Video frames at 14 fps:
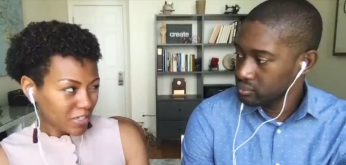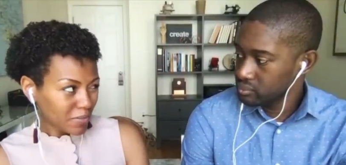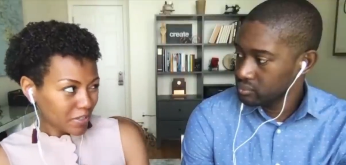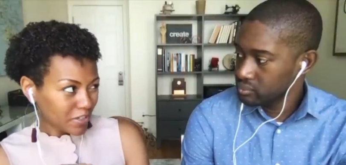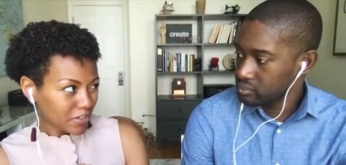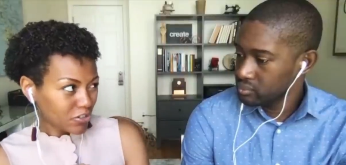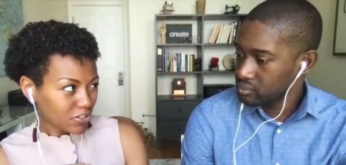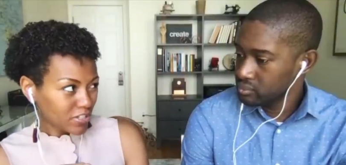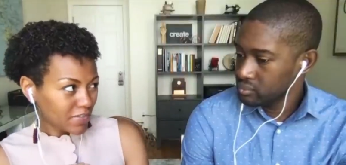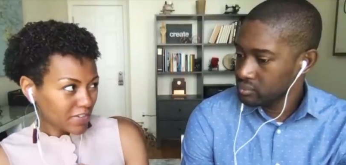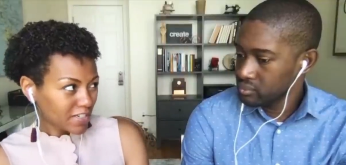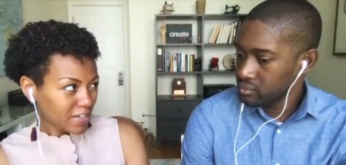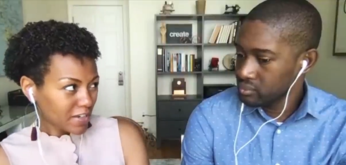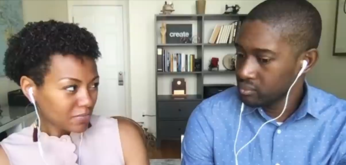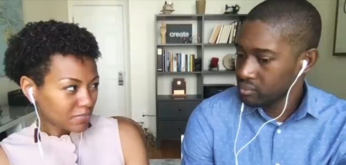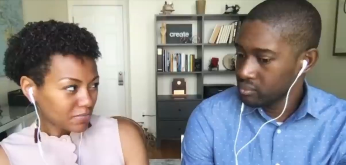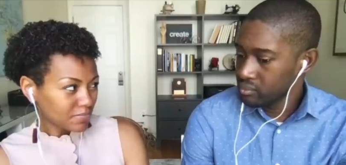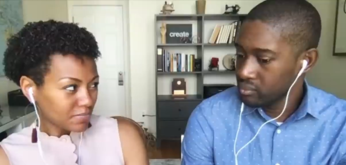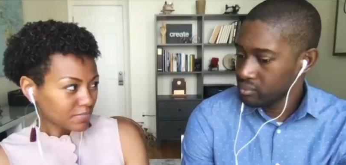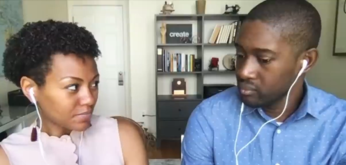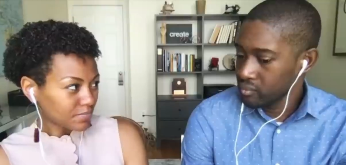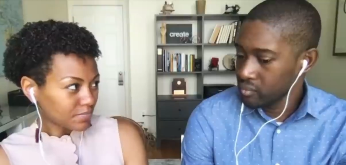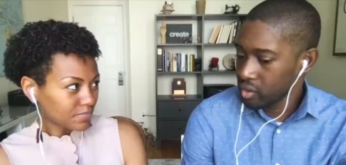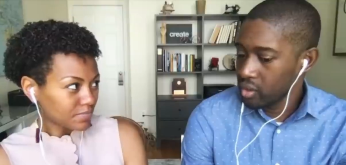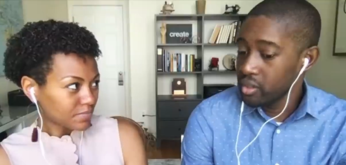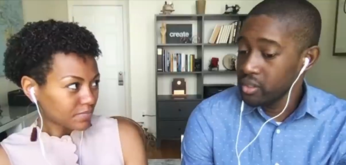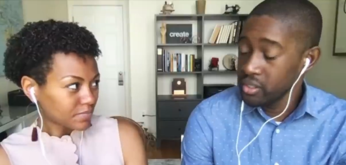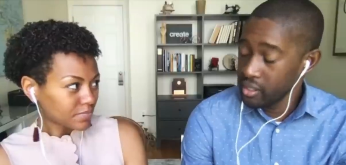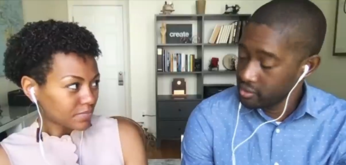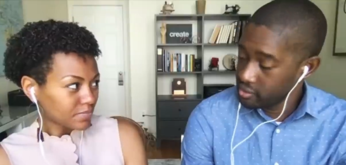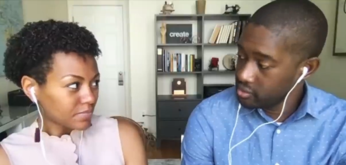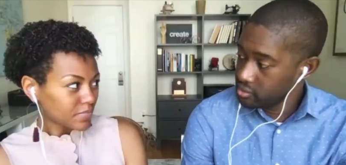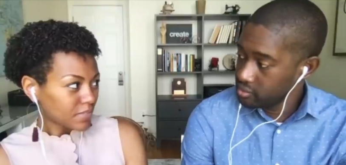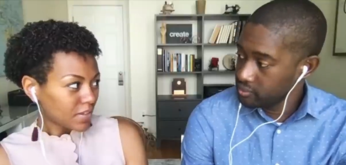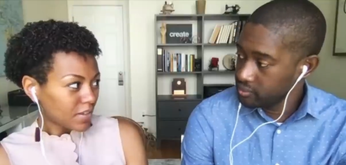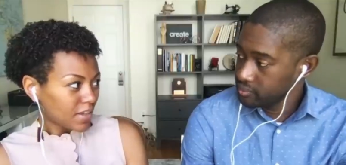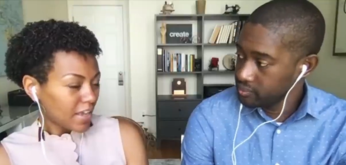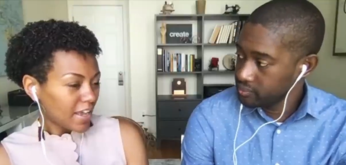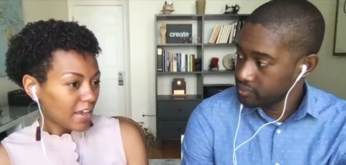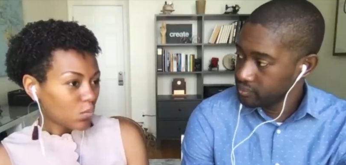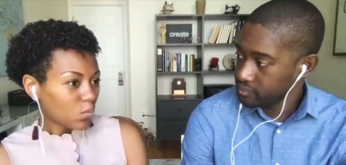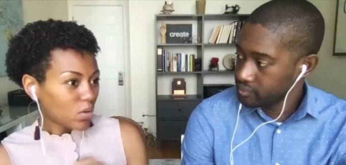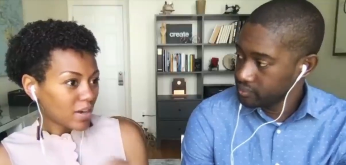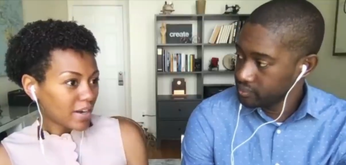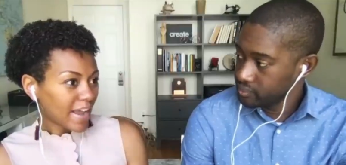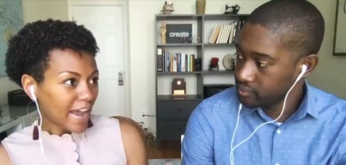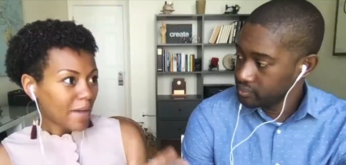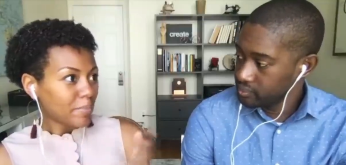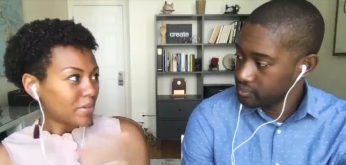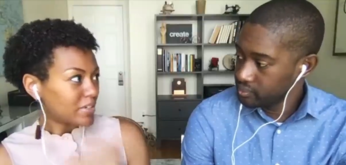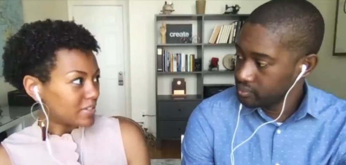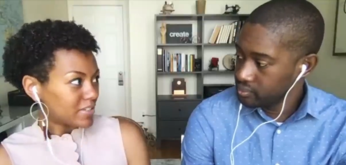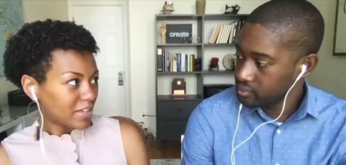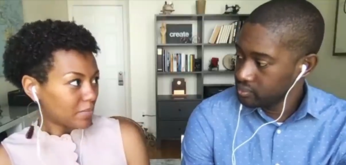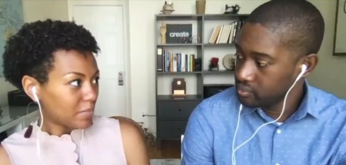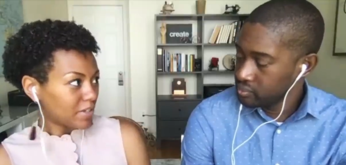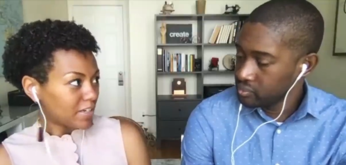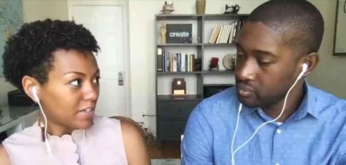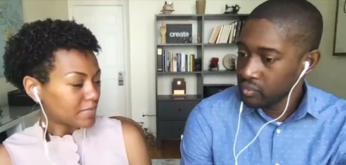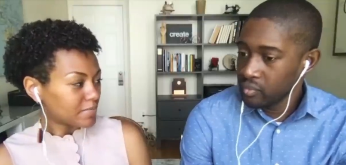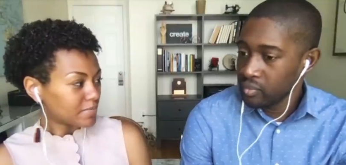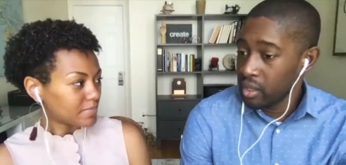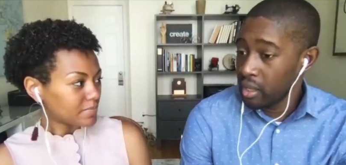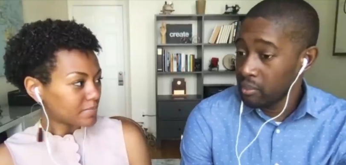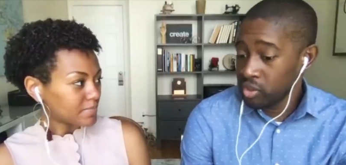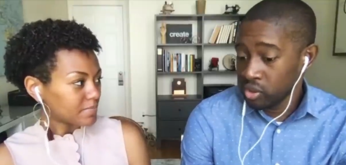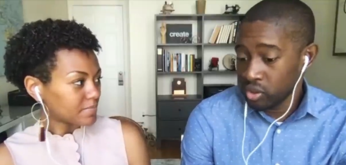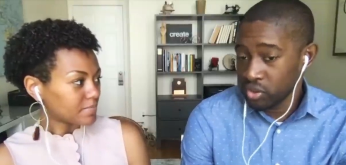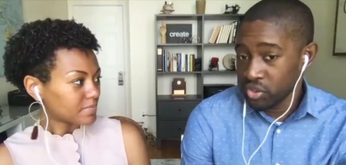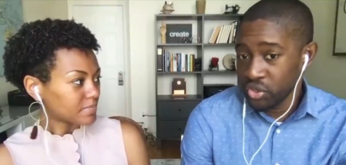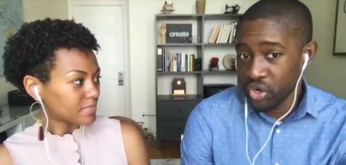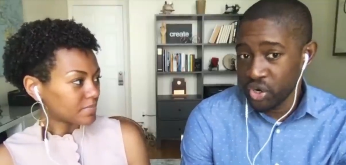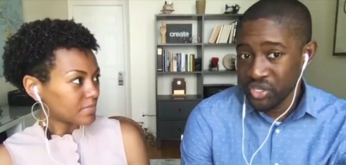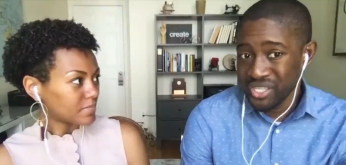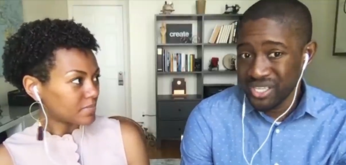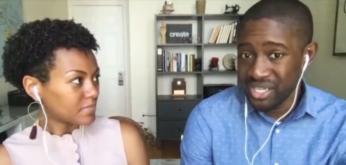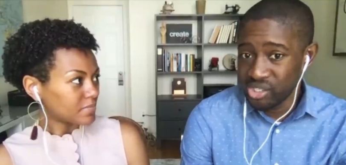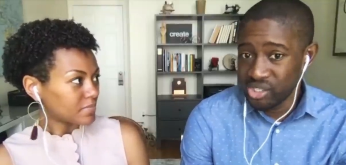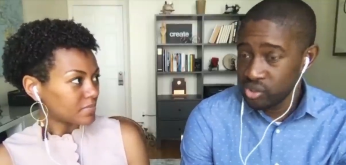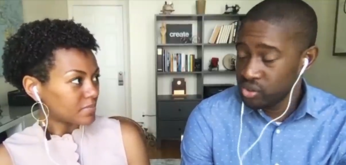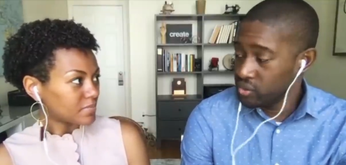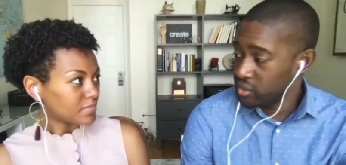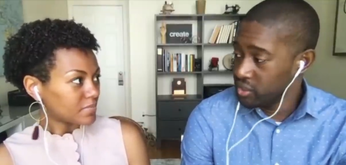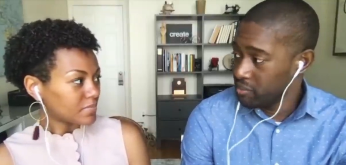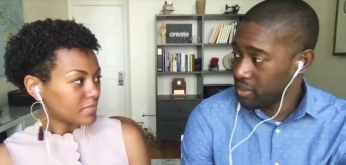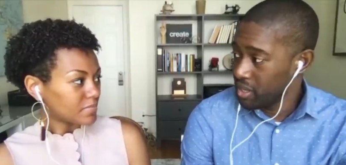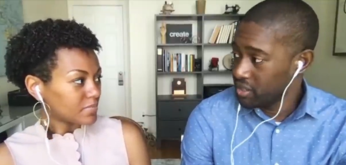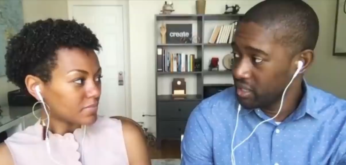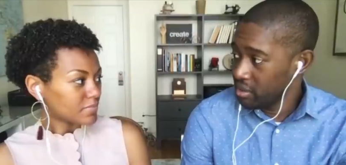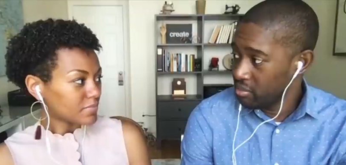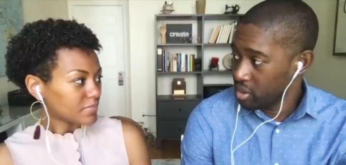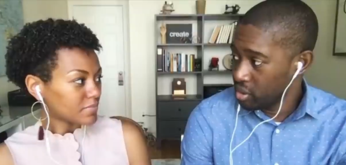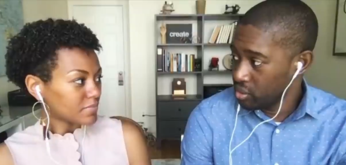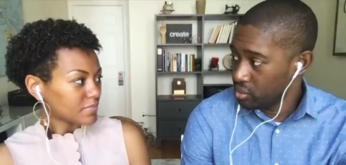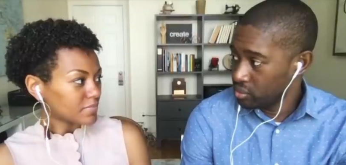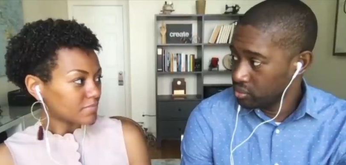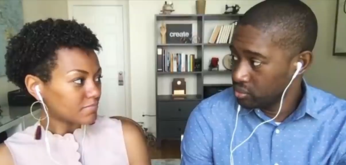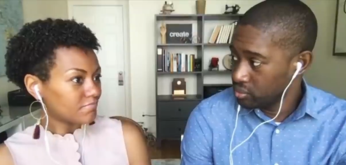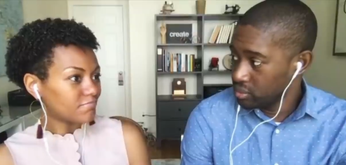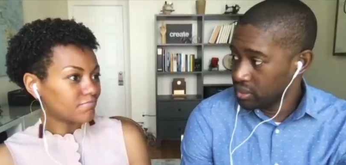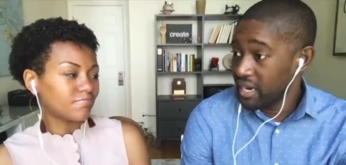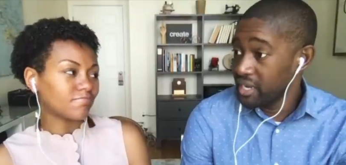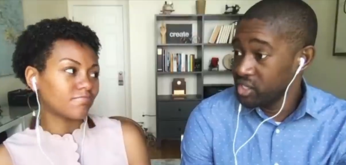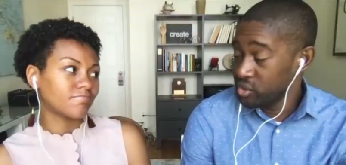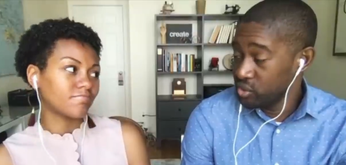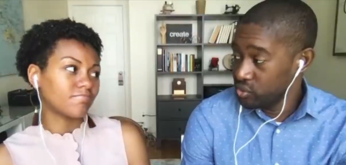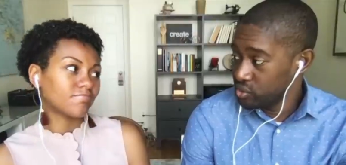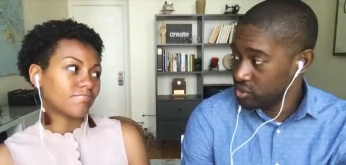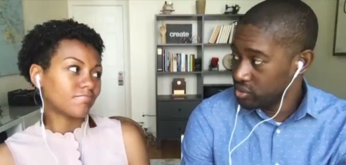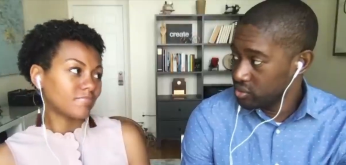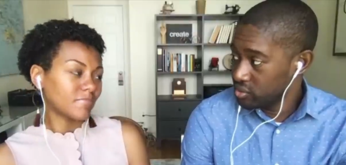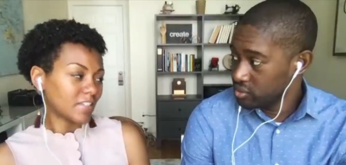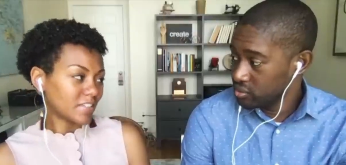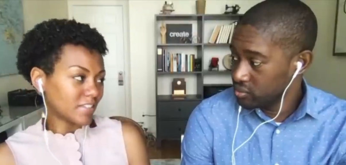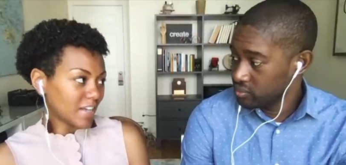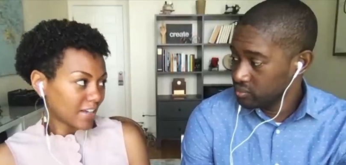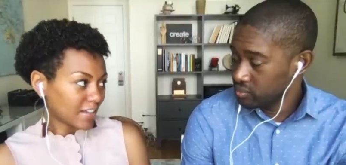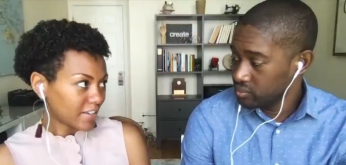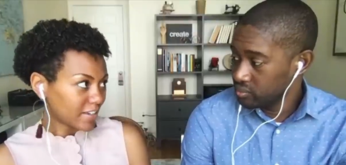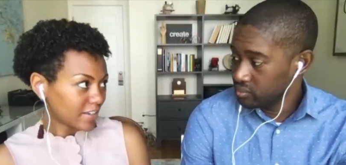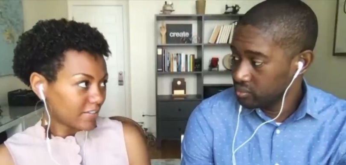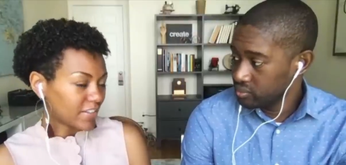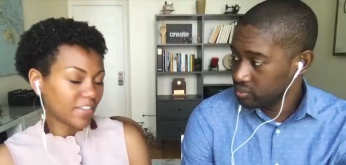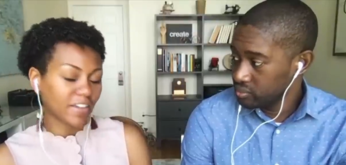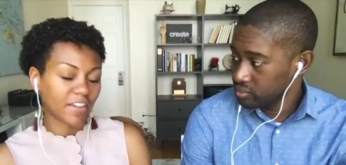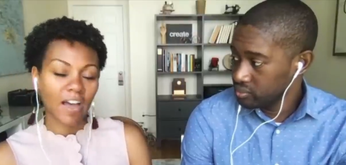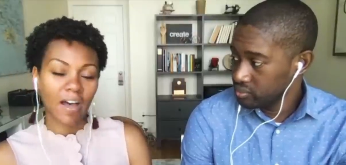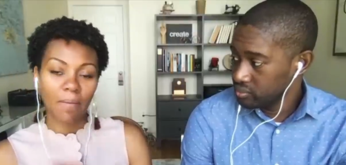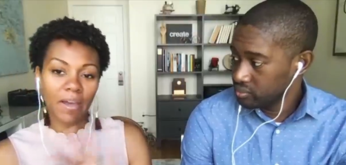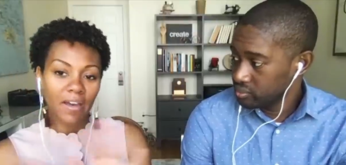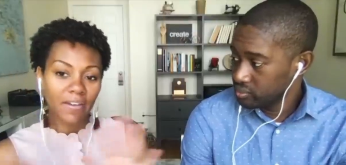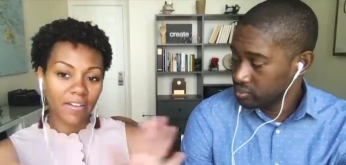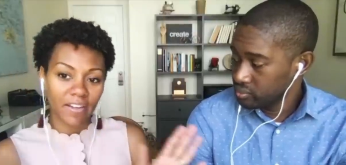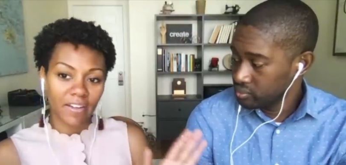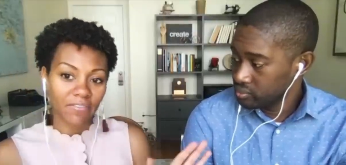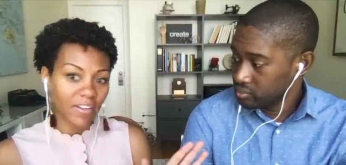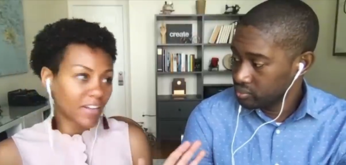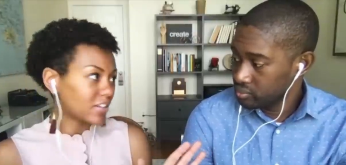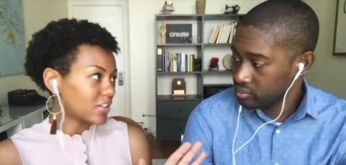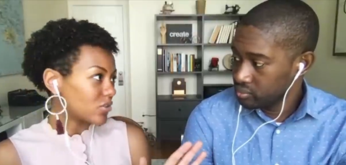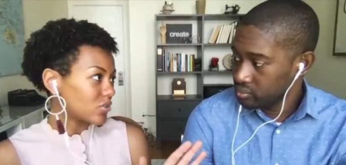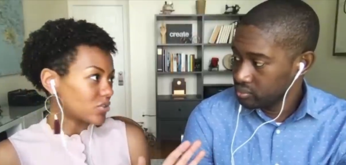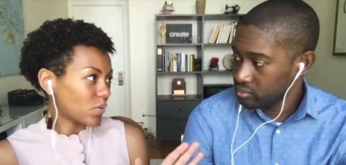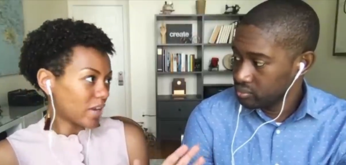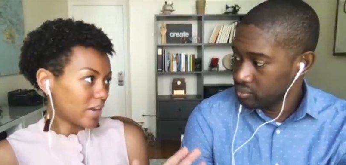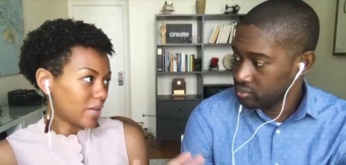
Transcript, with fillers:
Speaker 1: money in your savings account? Yes. And what happened to that money?
Speaker 2: I'm no longer earning interest on the amount that I borrowed, mm, that I mm. used.
Speaker 1: Exactly. That the compounding effect goes away